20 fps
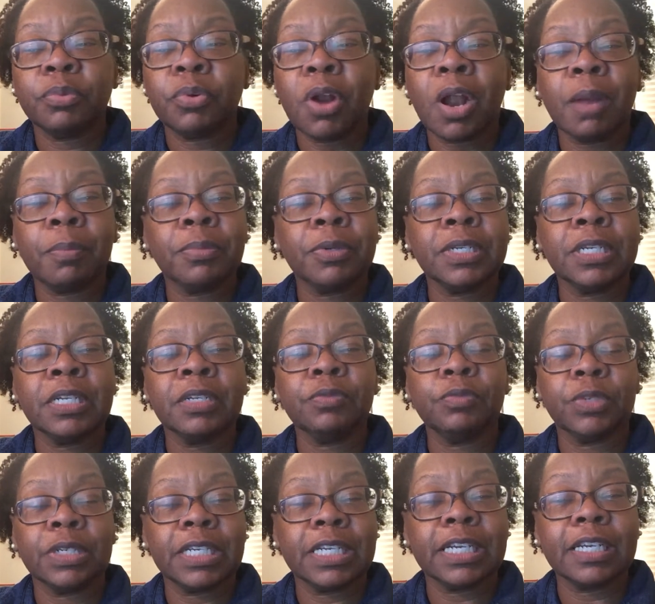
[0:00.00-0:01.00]
property,
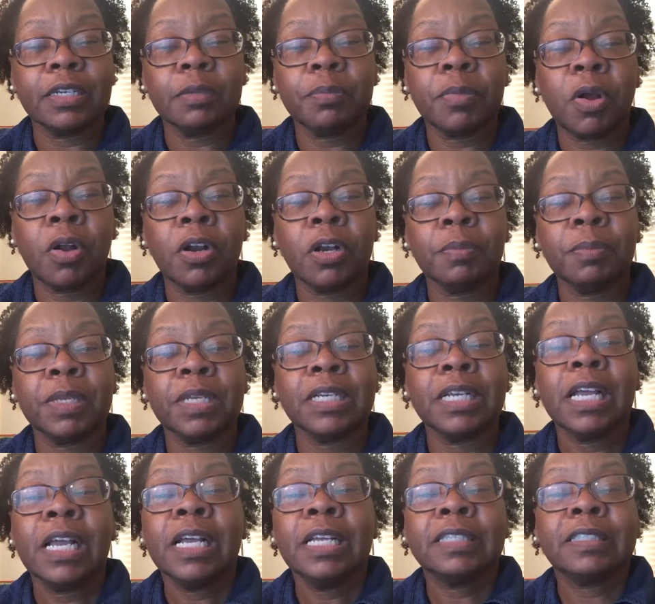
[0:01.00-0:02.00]
renting an
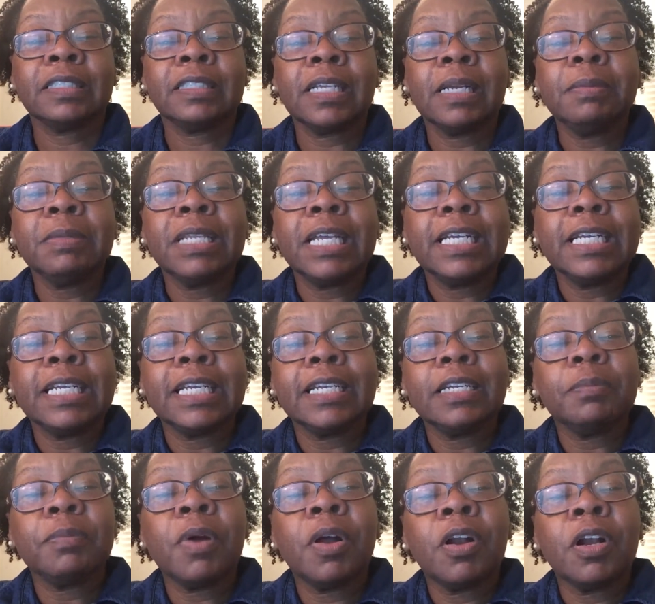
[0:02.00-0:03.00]
apartment, subletting
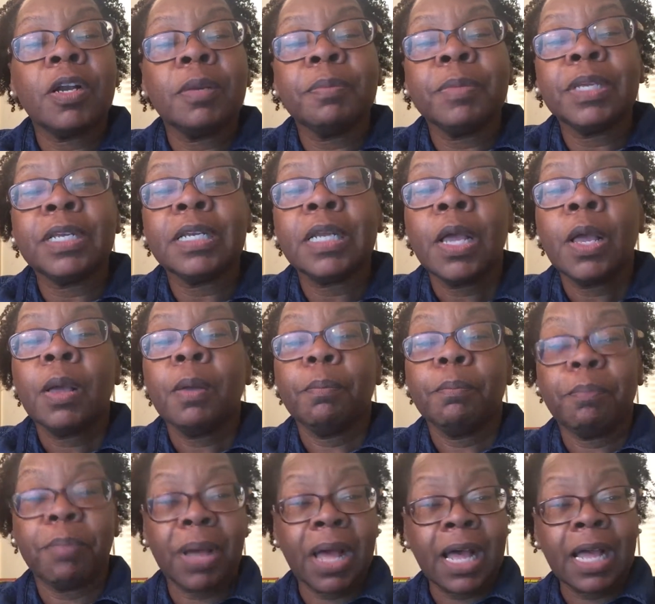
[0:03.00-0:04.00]
an apartment,
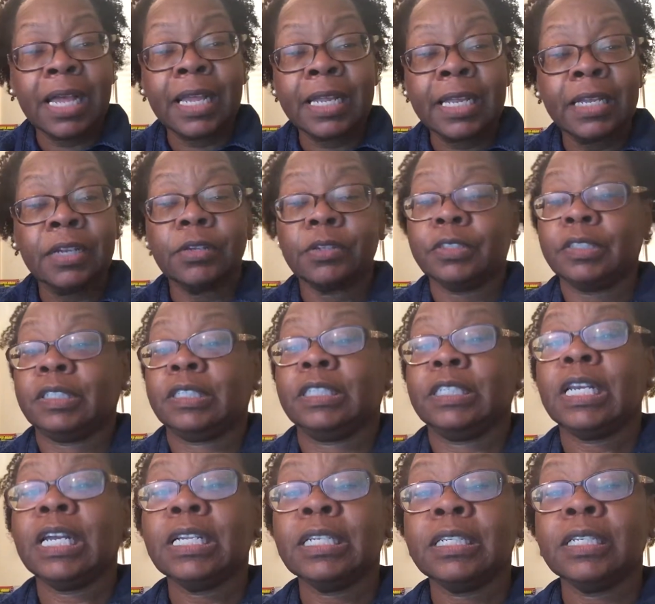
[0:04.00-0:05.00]
buying or
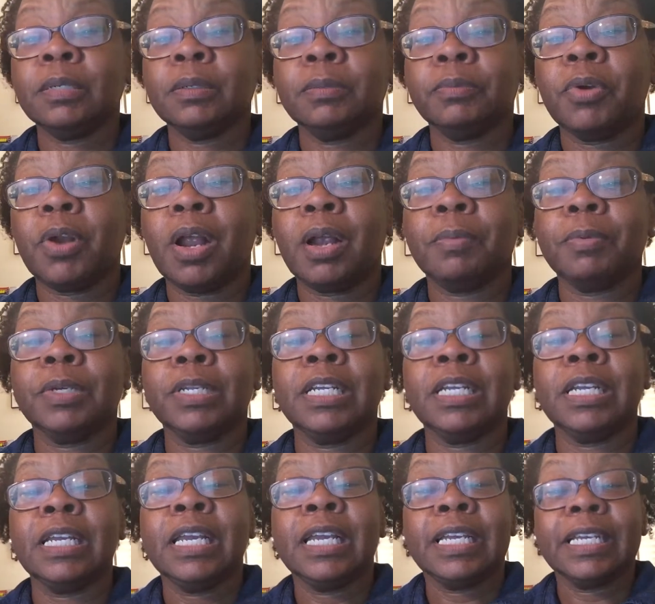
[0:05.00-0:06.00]
selling
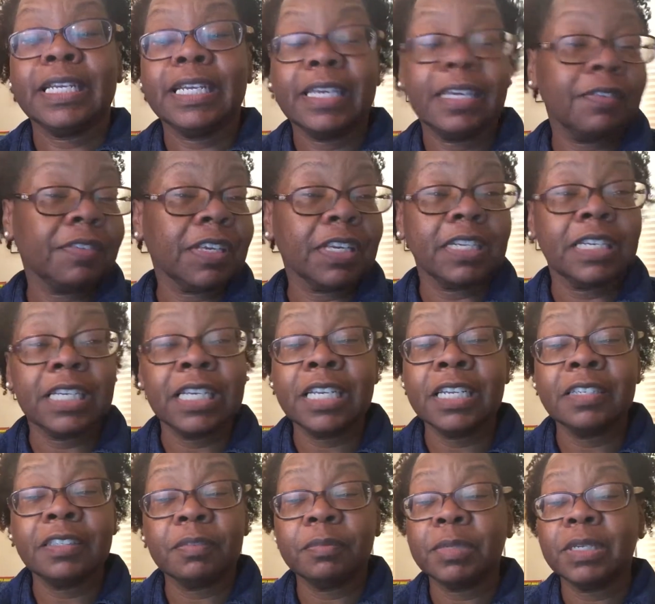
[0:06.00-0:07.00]
property, giving an
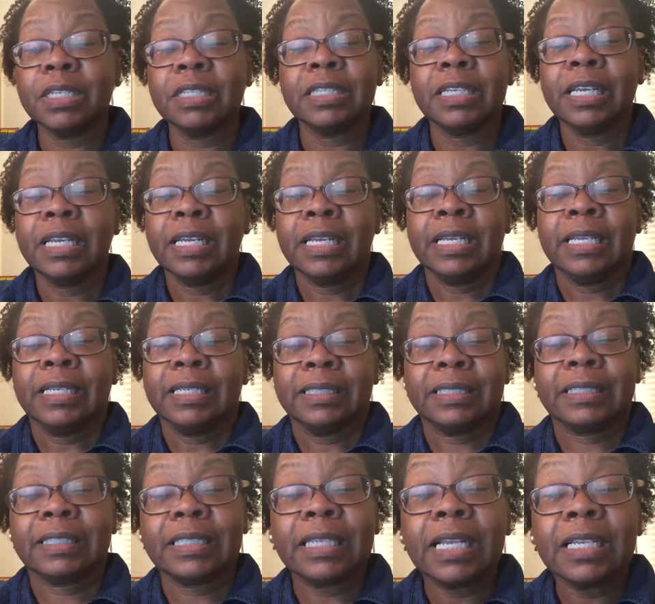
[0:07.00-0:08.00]
easement,
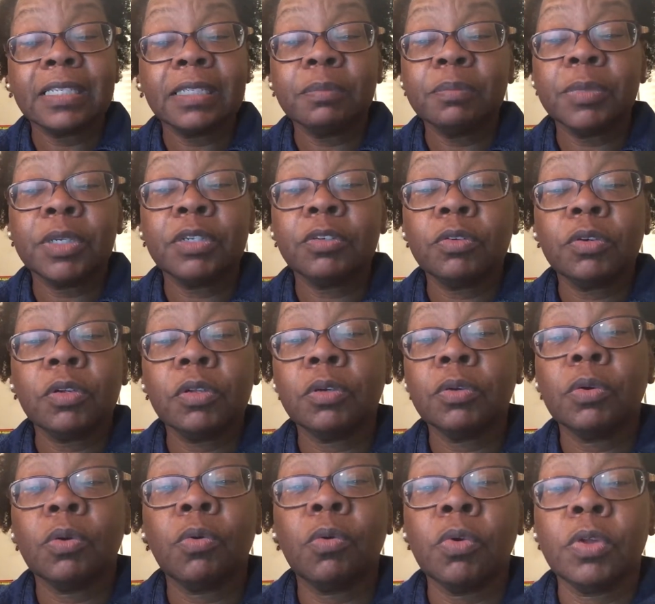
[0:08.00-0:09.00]
selling mineral
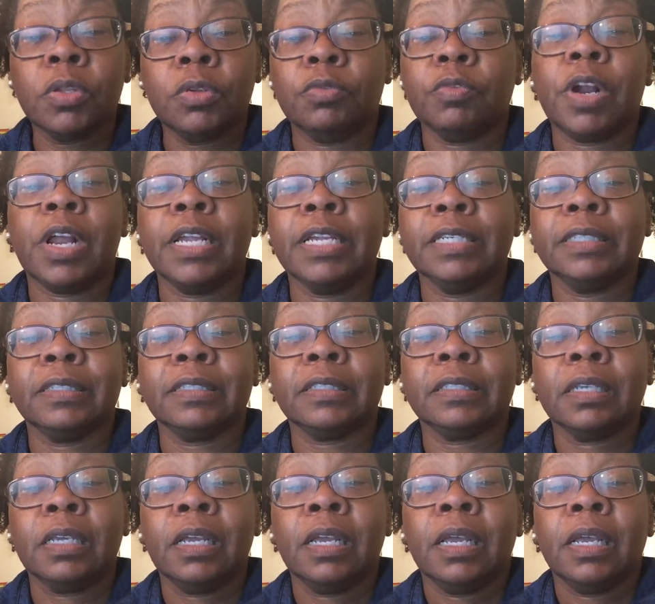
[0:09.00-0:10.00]
or oil
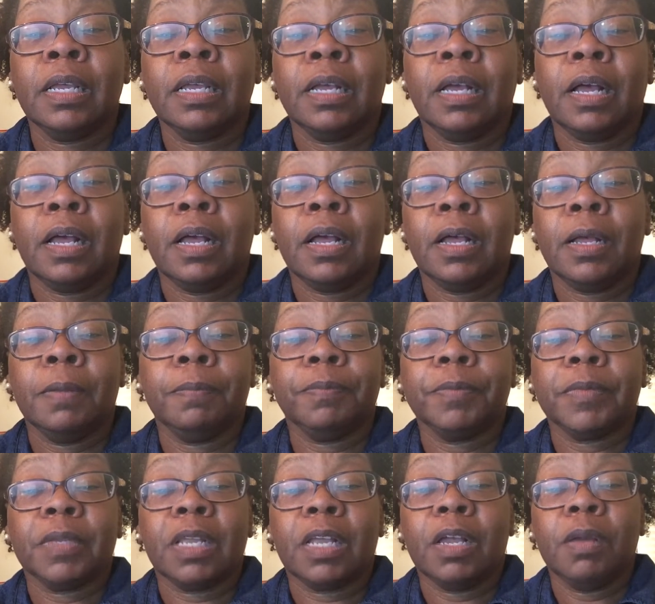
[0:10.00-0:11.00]
rights,
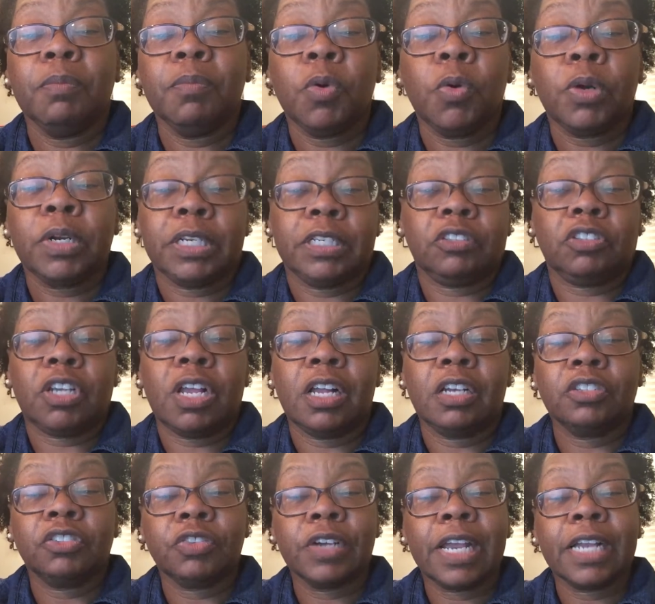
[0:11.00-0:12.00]
a mortgage
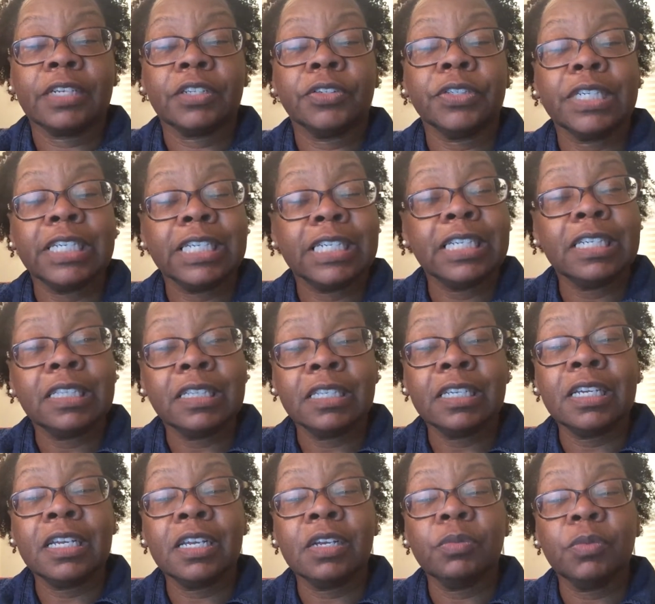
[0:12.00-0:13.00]
contract, or
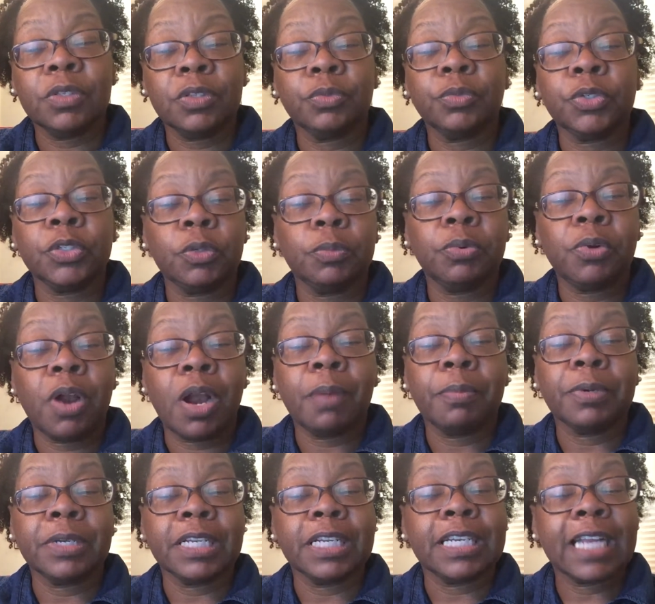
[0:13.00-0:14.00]
anything with real
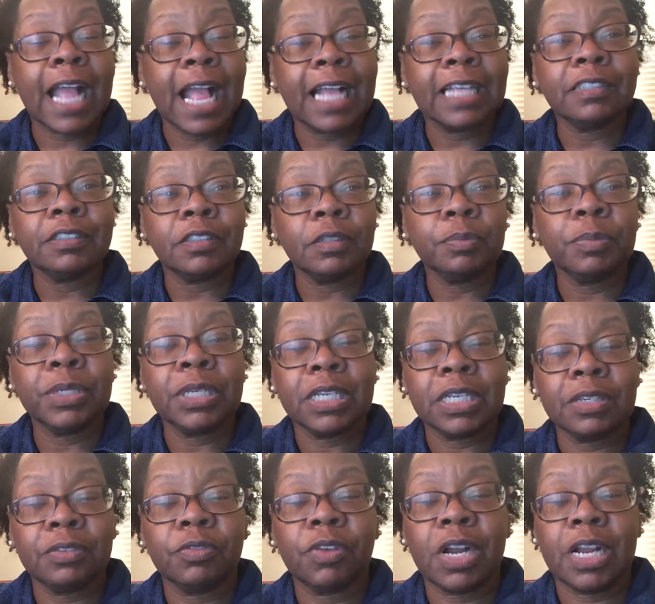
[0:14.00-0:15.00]
property, it has to be
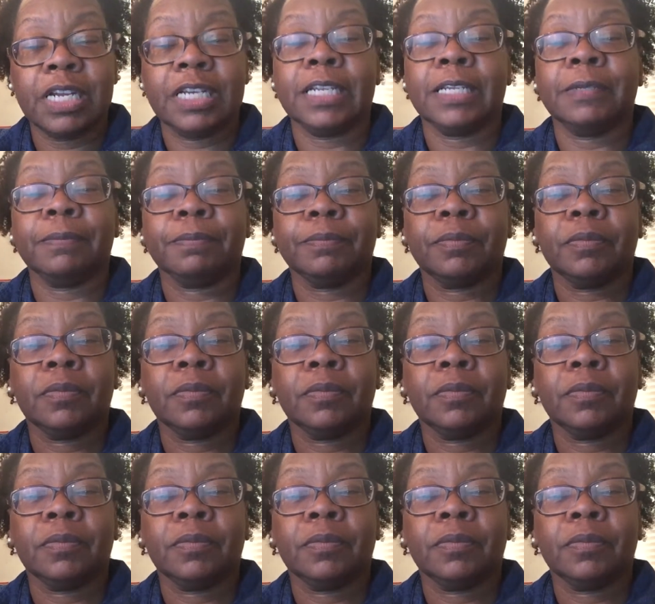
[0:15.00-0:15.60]
in writing.